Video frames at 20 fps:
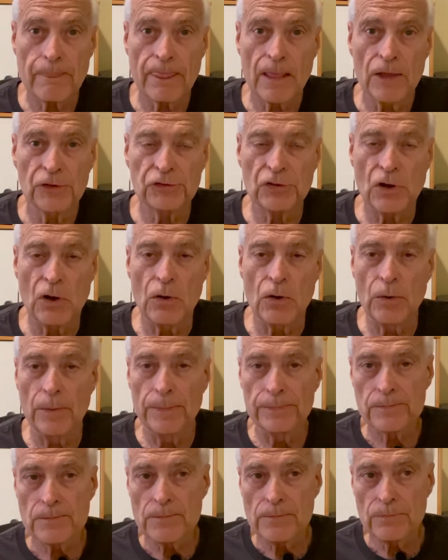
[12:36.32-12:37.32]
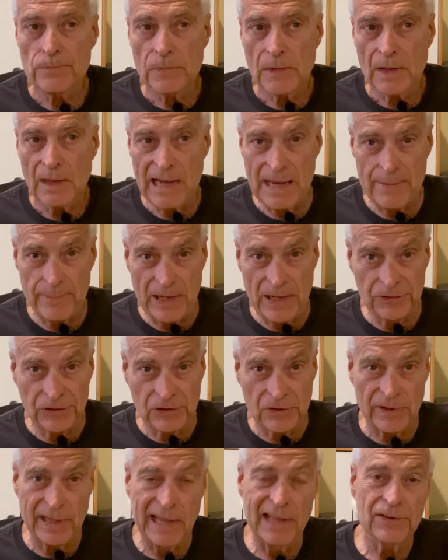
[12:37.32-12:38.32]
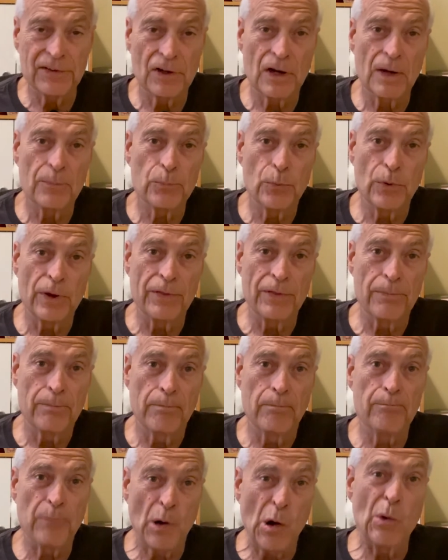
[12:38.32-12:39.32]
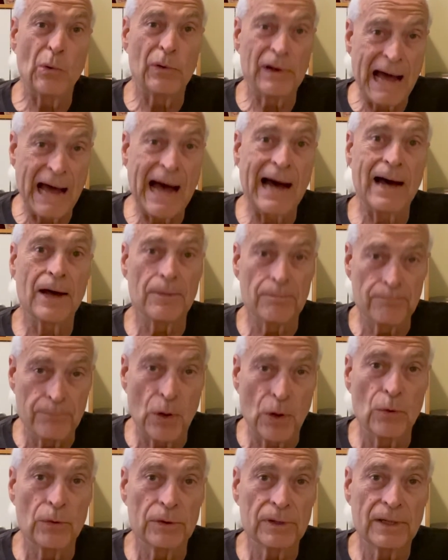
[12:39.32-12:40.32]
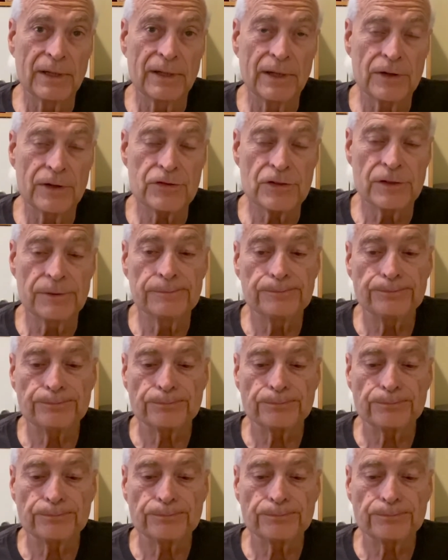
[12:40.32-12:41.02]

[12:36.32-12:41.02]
So I basically ended up with bone on bone condition.